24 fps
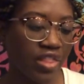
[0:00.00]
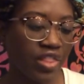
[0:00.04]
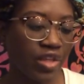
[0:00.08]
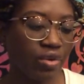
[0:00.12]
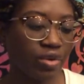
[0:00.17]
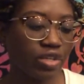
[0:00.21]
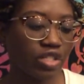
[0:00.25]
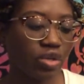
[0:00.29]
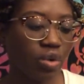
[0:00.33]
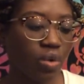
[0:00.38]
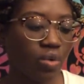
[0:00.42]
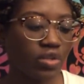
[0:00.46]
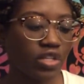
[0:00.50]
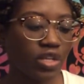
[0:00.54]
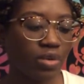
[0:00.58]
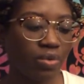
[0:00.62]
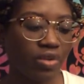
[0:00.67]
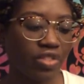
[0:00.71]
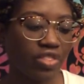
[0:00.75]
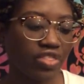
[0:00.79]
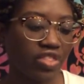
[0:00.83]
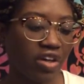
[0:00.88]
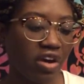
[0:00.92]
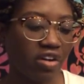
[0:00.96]
There was only
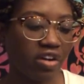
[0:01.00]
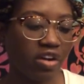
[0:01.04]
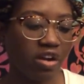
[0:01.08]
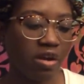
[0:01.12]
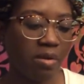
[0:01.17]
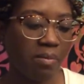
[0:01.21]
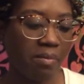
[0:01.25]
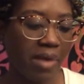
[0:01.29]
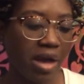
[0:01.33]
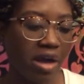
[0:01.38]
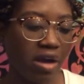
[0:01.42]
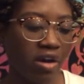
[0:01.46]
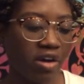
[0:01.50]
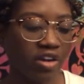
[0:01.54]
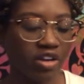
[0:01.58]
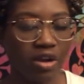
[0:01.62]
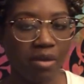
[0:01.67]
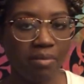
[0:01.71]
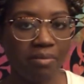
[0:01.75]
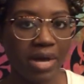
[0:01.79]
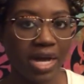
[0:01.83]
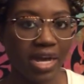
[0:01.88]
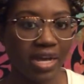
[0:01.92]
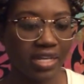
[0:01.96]
one thought on
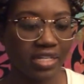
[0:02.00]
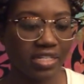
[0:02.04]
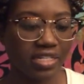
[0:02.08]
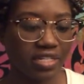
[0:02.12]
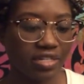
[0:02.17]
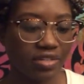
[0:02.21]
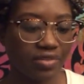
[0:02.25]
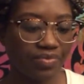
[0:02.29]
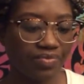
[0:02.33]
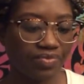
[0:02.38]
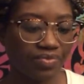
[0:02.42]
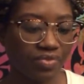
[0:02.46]
her mind